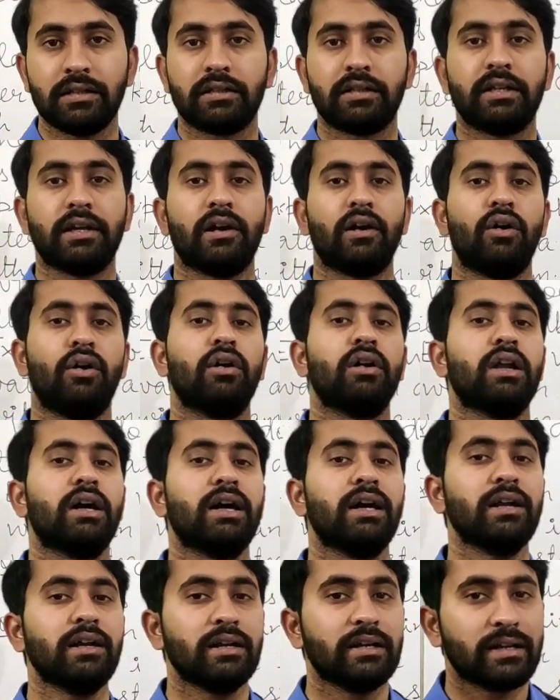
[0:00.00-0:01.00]
They all
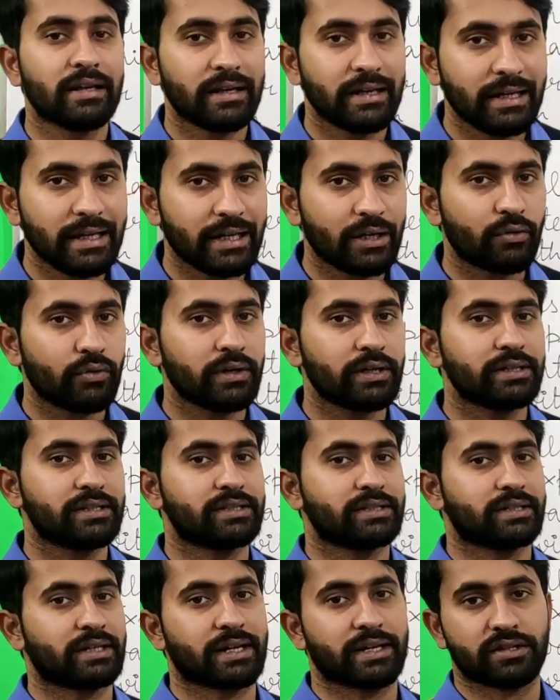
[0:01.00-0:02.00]
are liquid
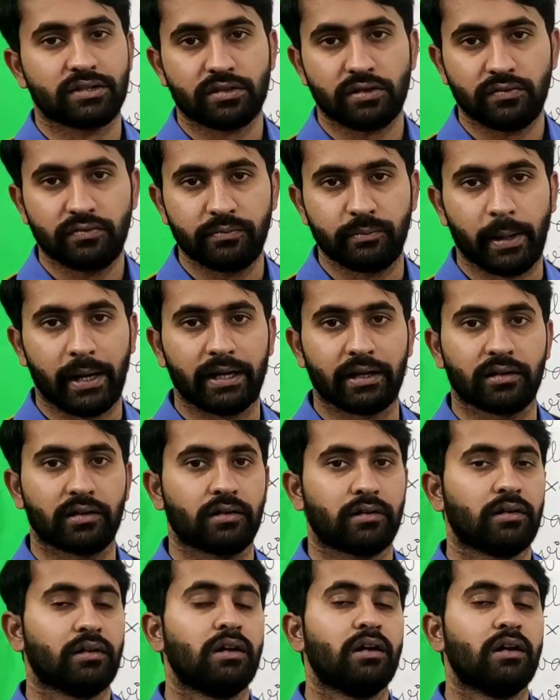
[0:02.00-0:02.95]
states of matter,